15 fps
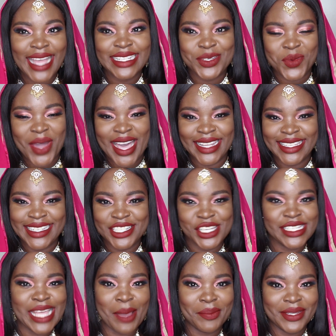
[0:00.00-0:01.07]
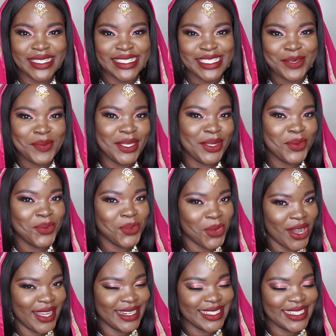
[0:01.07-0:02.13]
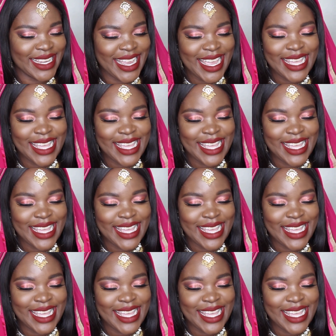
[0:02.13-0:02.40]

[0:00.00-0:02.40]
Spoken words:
and Diwali just happens to be one.